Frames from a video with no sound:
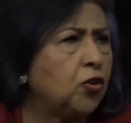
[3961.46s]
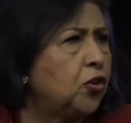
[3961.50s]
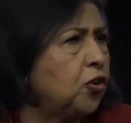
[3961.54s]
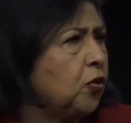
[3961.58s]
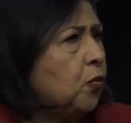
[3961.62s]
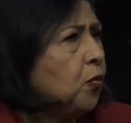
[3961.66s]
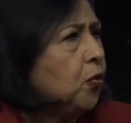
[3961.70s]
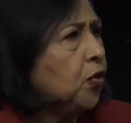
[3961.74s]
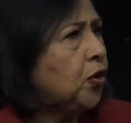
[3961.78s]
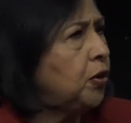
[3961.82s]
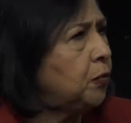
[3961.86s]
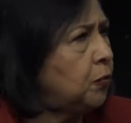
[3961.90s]
Oh,
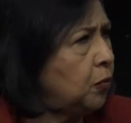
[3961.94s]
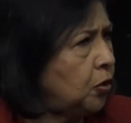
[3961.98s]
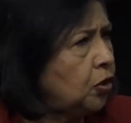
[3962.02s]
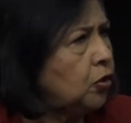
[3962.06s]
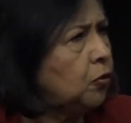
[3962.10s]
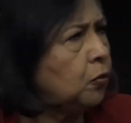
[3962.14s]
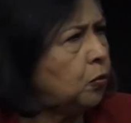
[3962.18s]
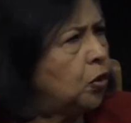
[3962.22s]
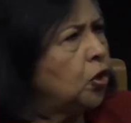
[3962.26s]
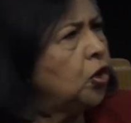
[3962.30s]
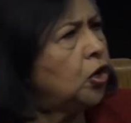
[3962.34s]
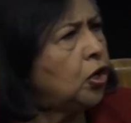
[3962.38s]
don't worry, we're,
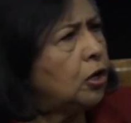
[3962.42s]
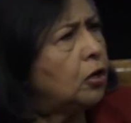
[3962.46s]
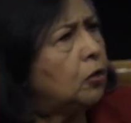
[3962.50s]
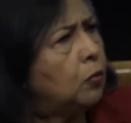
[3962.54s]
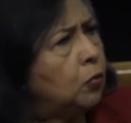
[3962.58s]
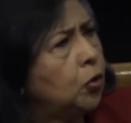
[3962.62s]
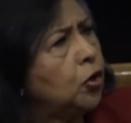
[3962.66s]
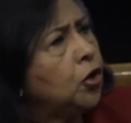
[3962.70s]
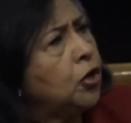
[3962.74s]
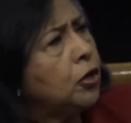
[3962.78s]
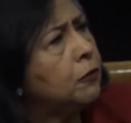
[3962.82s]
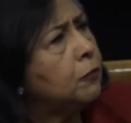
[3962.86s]
we're going to
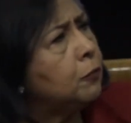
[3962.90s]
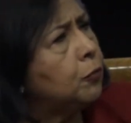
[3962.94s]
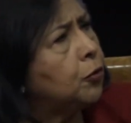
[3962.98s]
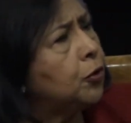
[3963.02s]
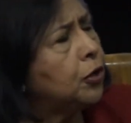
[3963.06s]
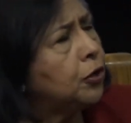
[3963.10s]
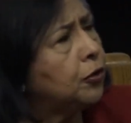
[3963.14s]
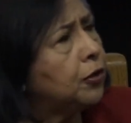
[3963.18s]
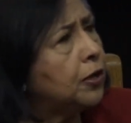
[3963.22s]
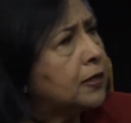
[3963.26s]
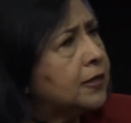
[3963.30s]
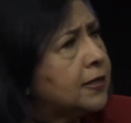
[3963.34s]
we're going to
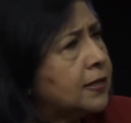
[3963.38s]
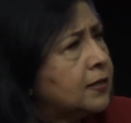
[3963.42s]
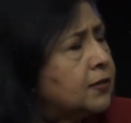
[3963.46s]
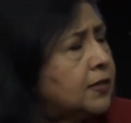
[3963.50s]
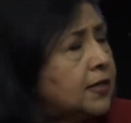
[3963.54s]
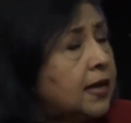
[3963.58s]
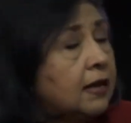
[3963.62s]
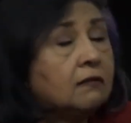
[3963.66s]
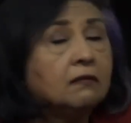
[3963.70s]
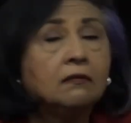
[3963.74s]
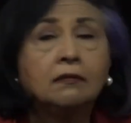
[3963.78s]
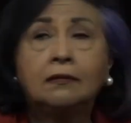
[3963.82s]
work those
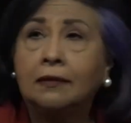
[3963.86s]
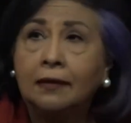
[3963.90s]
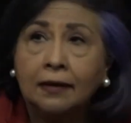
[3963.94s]
out.